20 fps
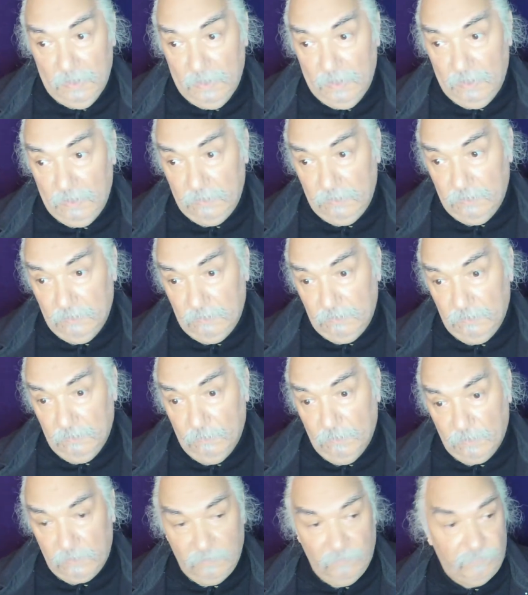and you, you're
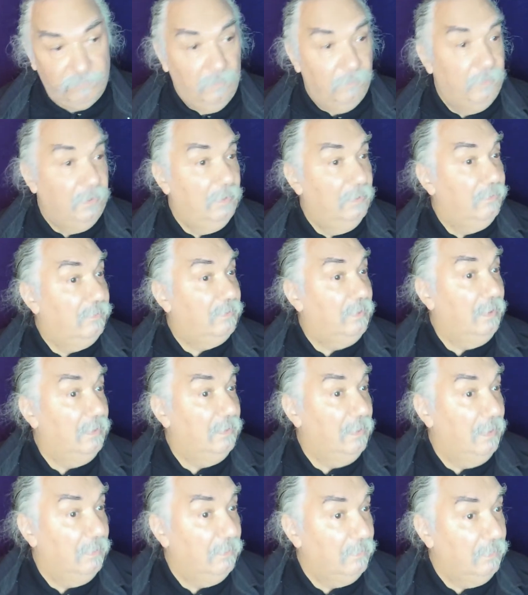working from the
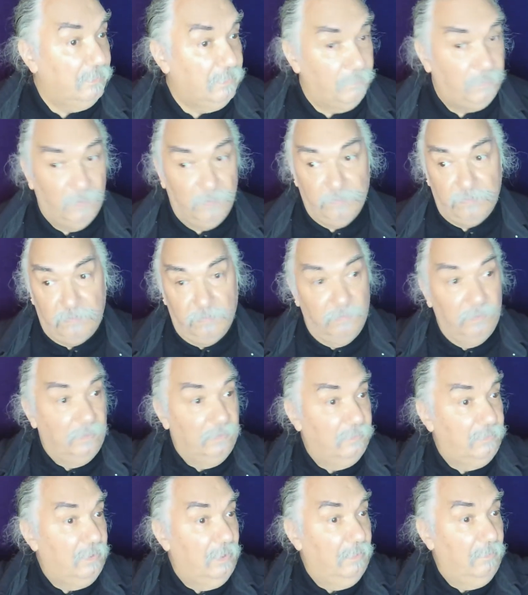inside out as opposed to what
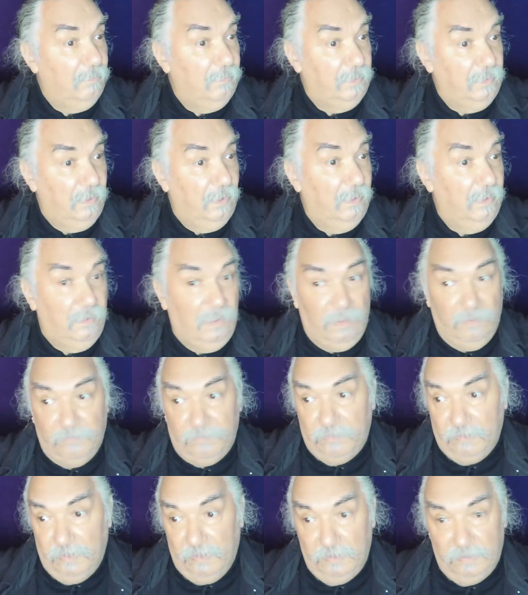is generally done
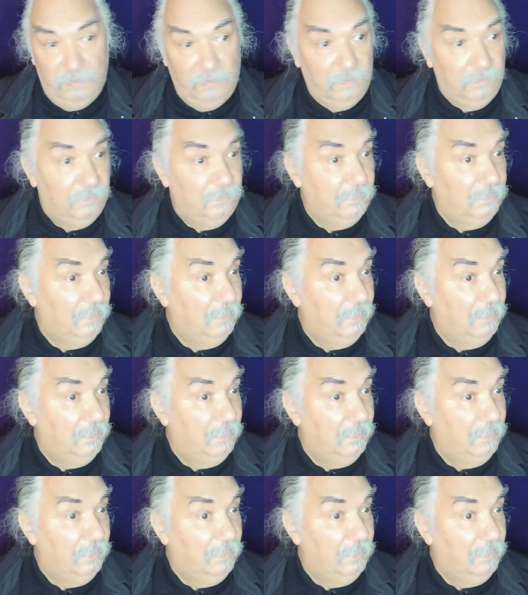outside in